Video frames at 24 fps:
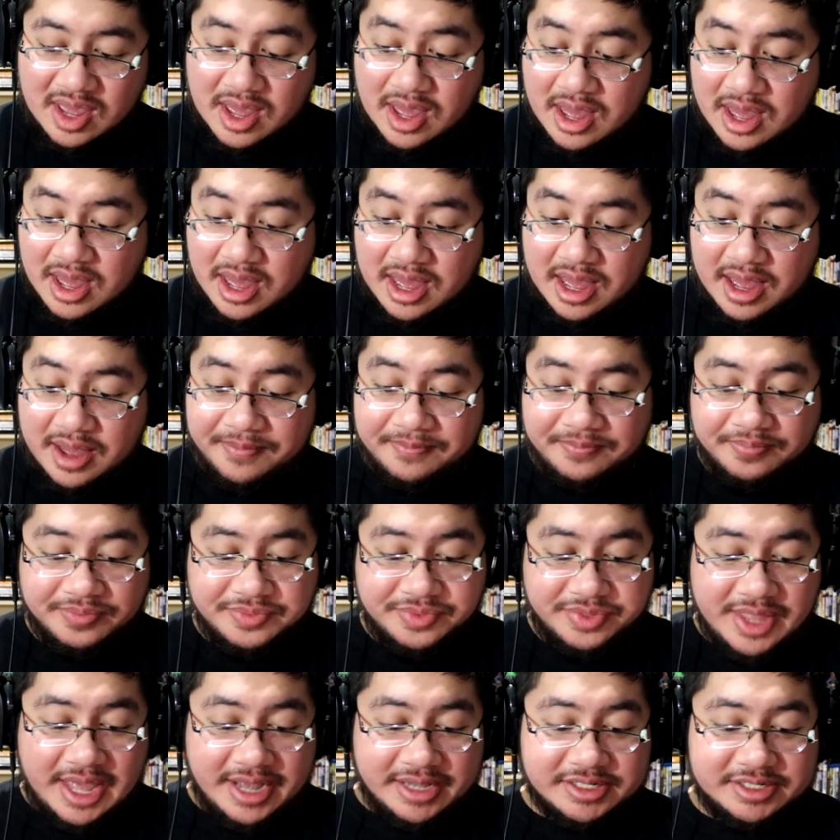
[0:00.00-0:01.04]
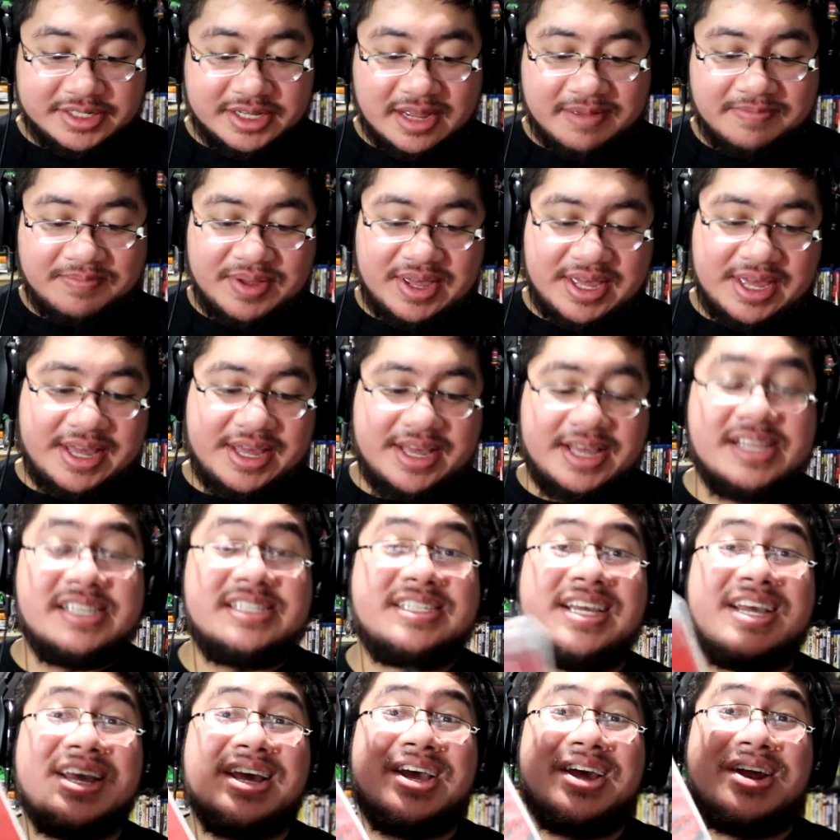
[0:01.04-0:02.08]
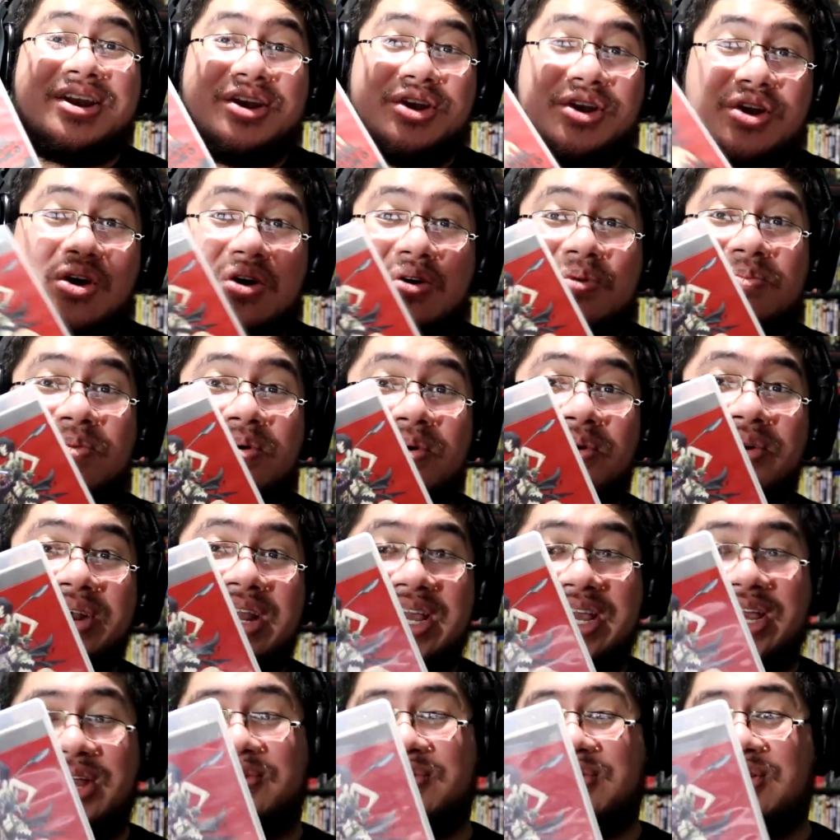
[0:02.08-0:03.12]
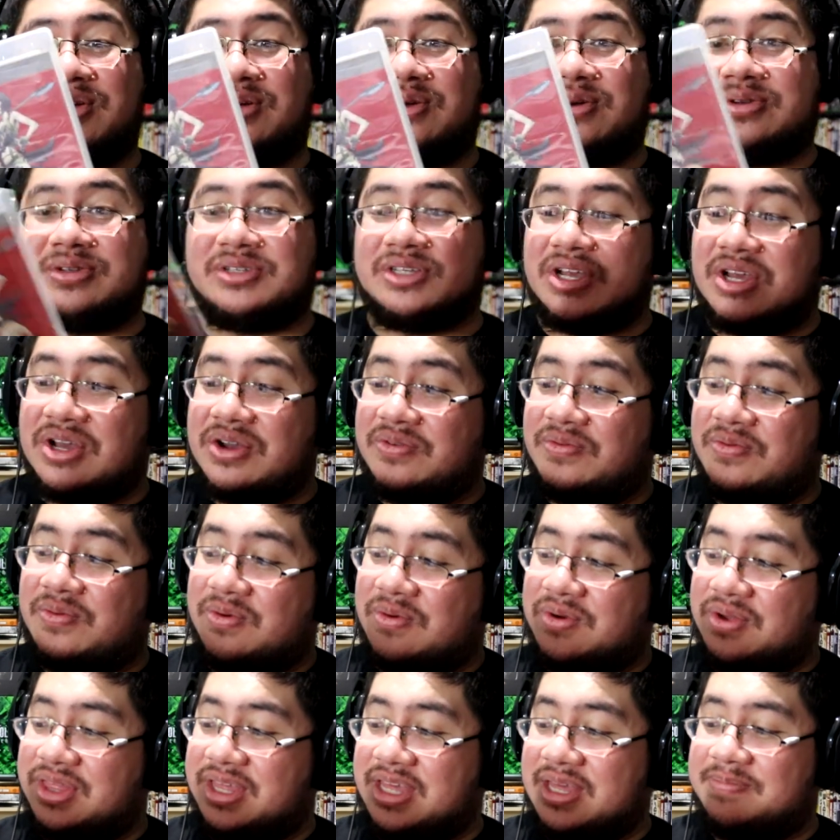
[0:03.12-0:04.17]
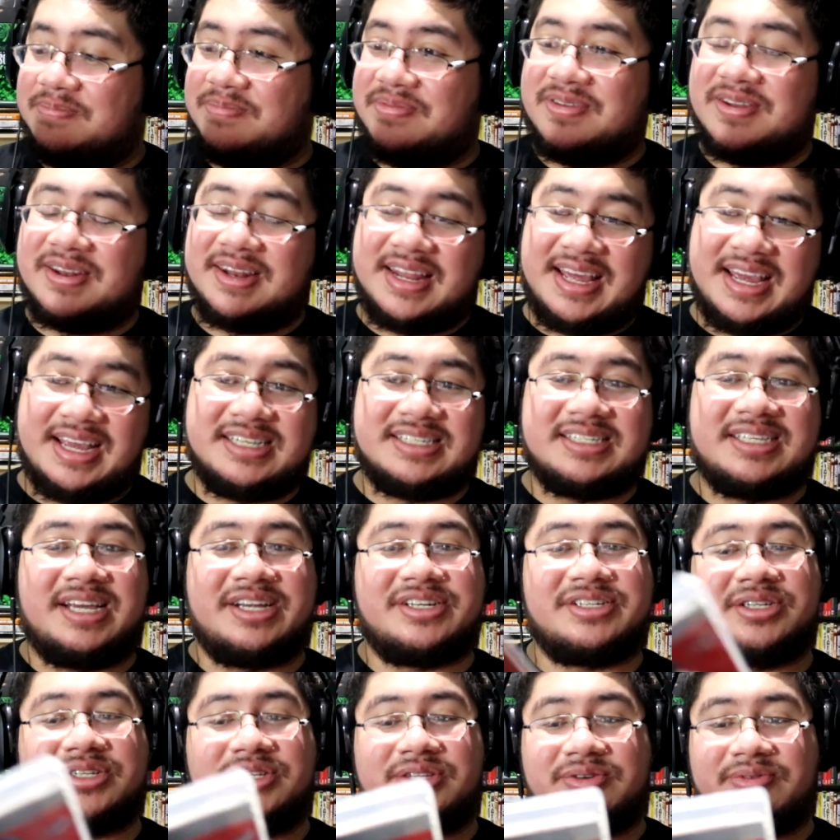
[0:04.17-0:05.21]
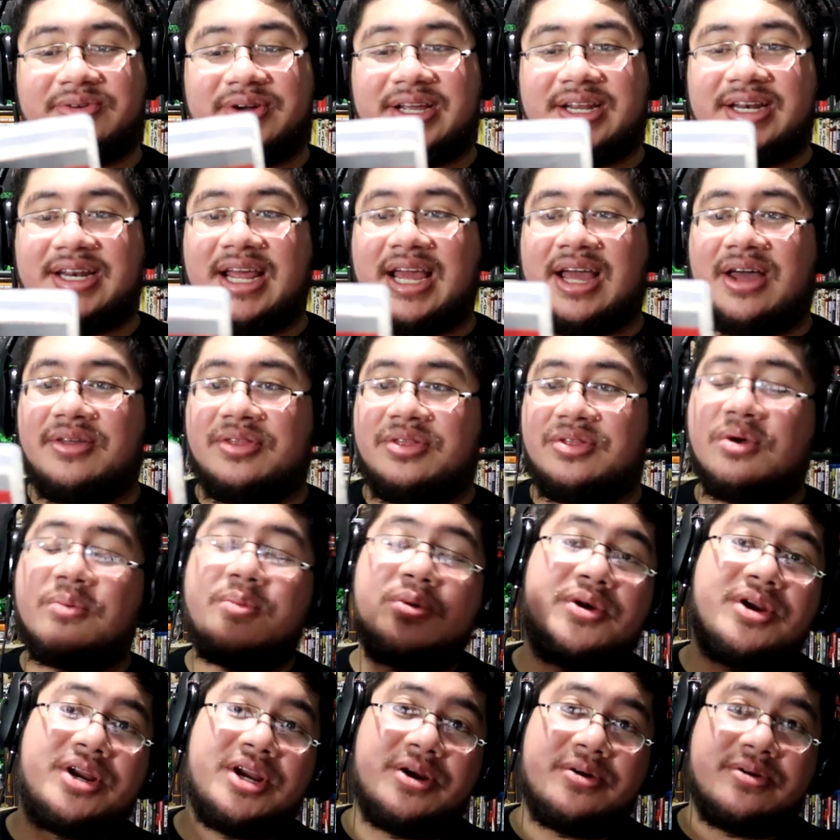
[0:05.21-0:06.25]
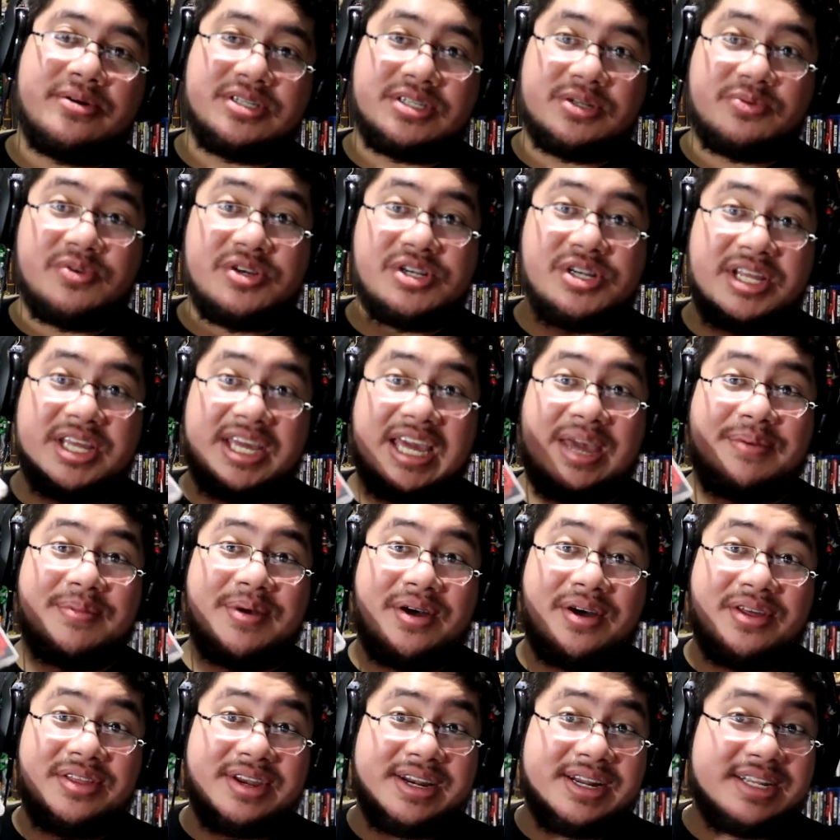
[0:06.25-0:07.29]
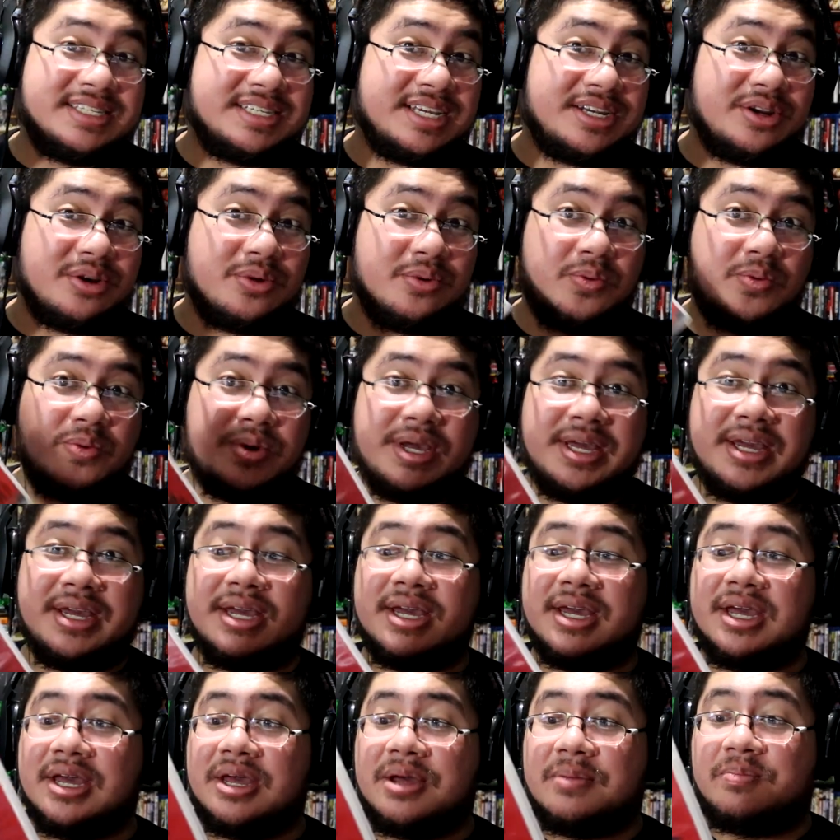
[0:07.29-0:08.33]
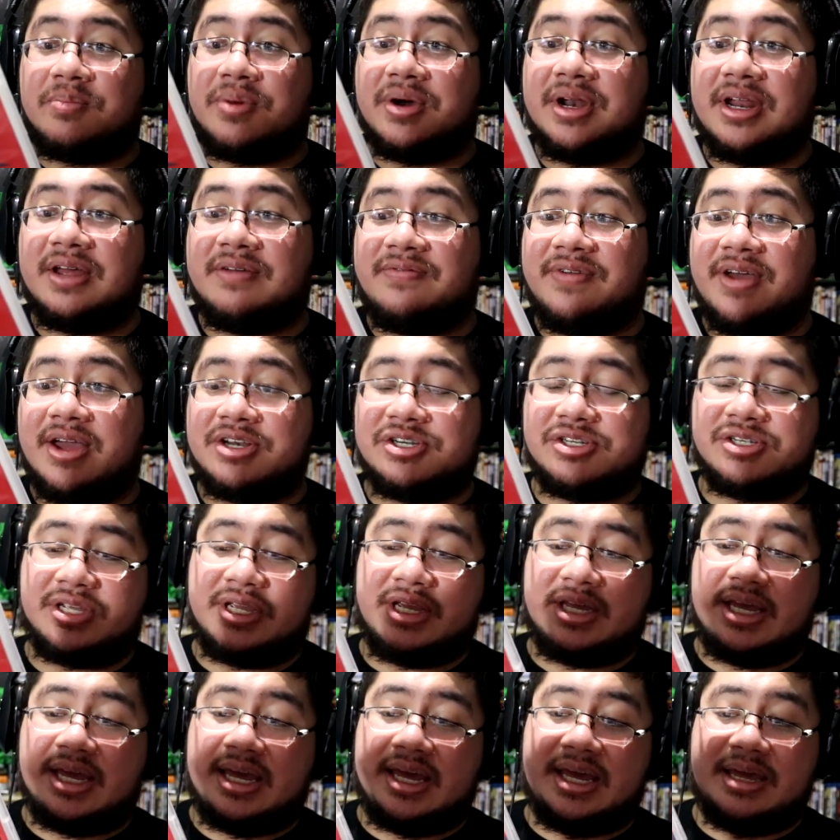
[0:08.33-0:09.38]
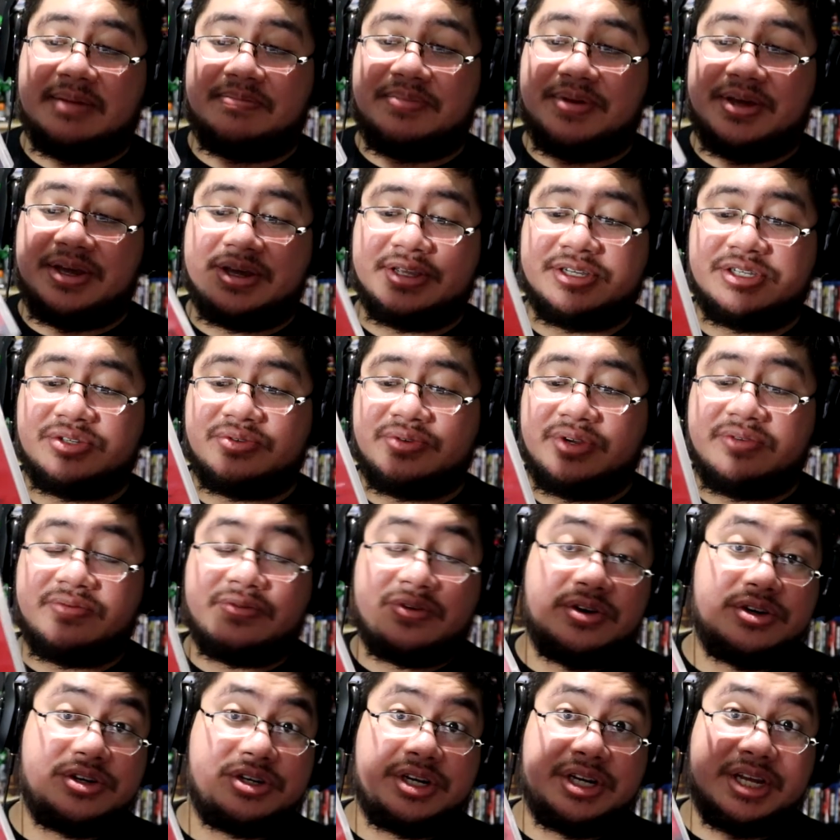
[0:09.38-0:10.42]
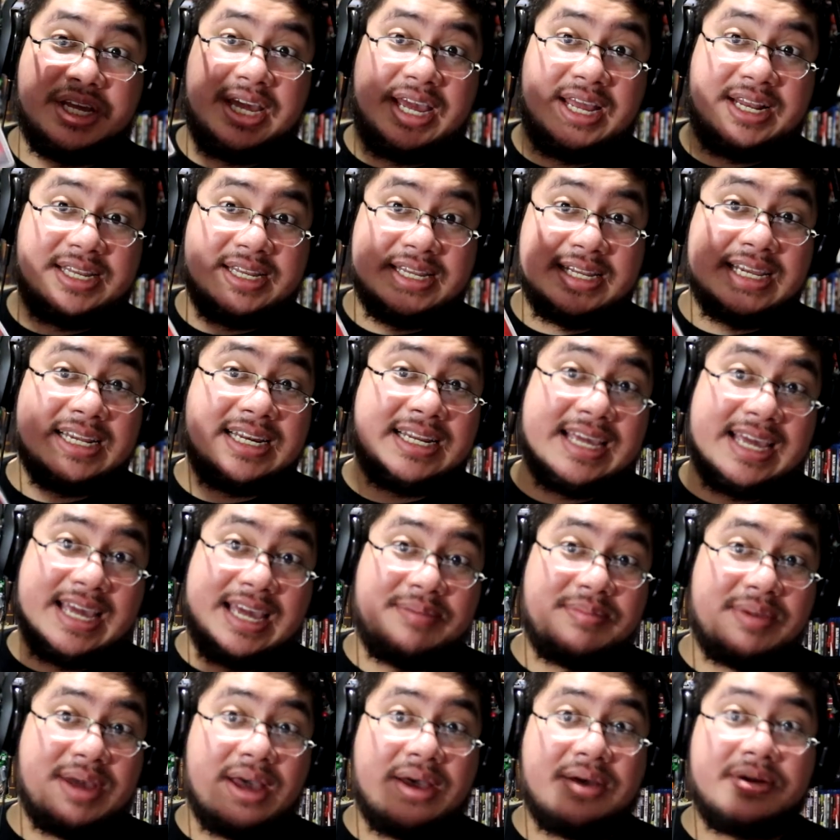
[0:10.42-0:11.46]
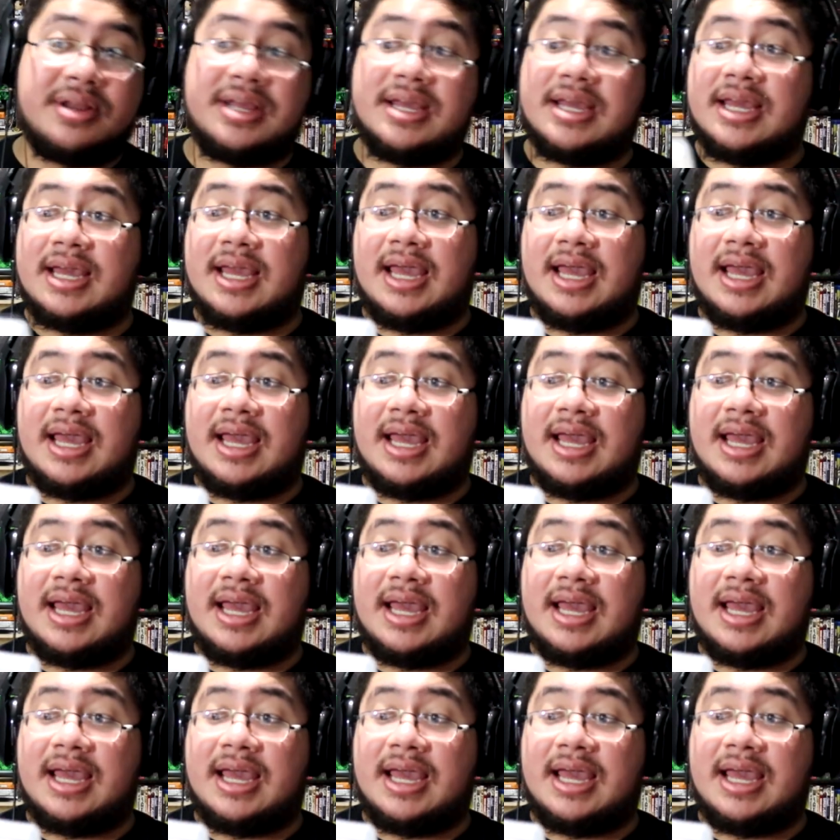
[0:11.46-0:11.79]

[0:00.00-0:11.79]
Uh, next up is No More Heroes for the PlayStation 3. Now, No More Heroes originally came out on the Nintendo Wii, but eventually a PS3 version did came out,